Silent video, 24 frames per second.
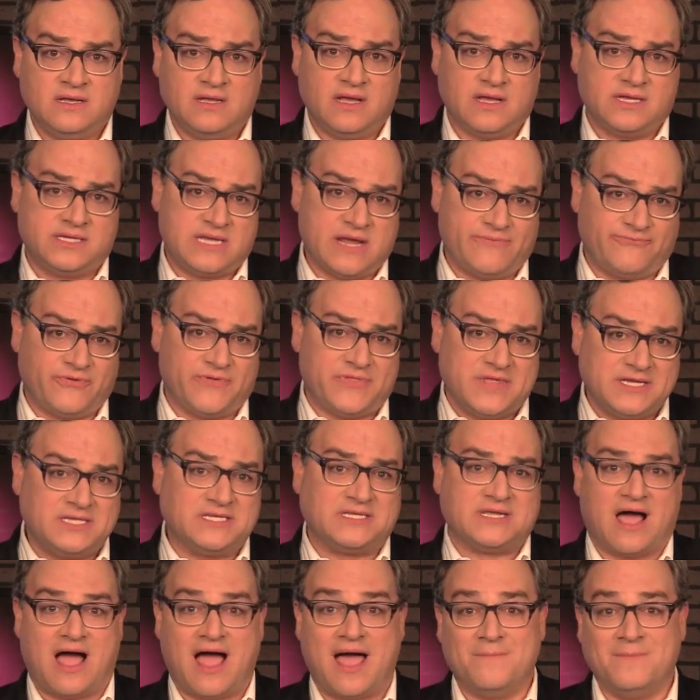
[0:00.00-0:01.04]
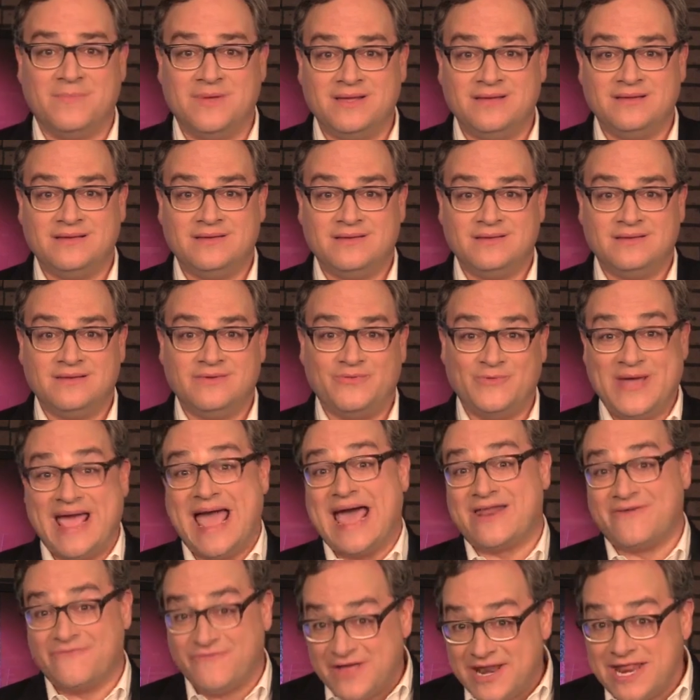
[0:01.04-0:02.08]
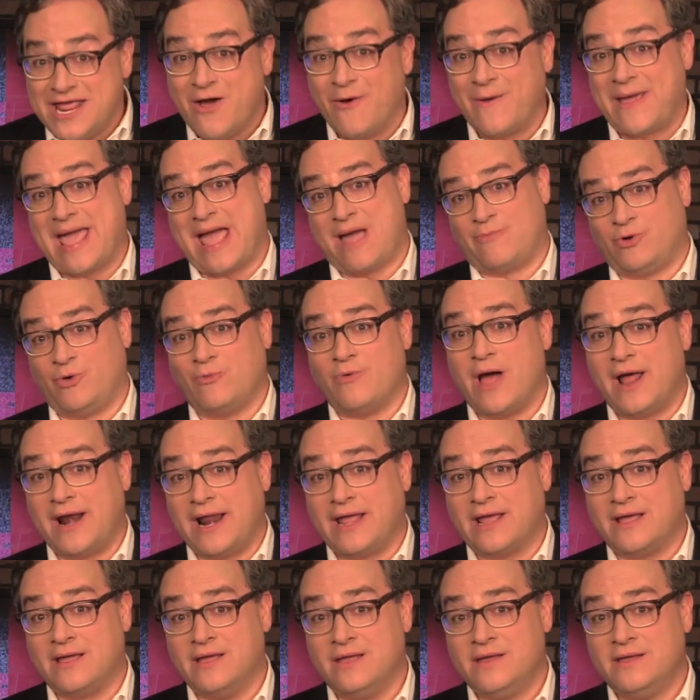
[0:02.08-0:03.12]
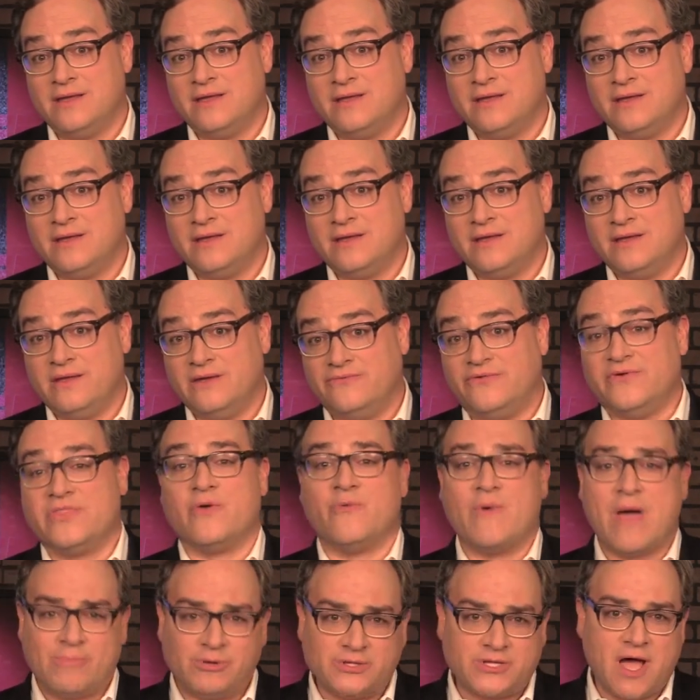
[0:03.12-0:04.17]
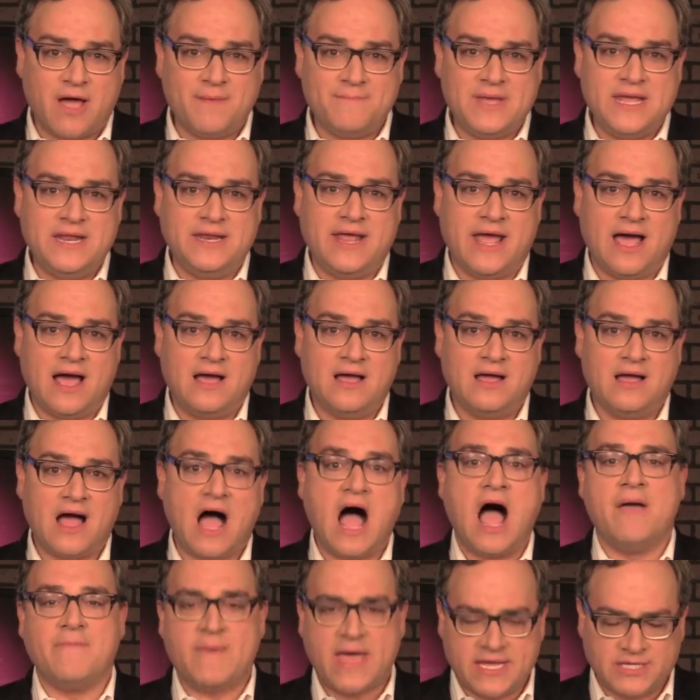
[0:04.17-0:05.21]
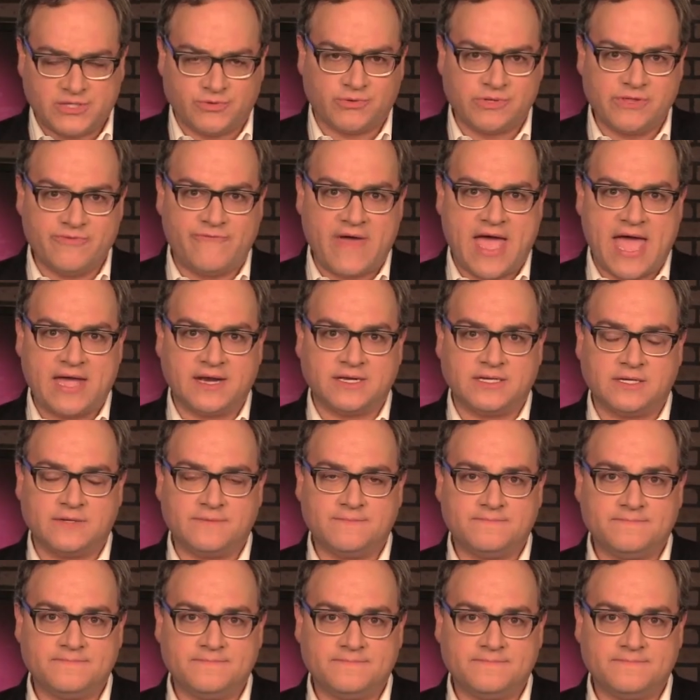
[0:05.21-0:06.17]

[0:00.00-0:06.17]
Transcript: Except for this time, we had a video camera running. For the Rebel.media, I'm Ezra Levant.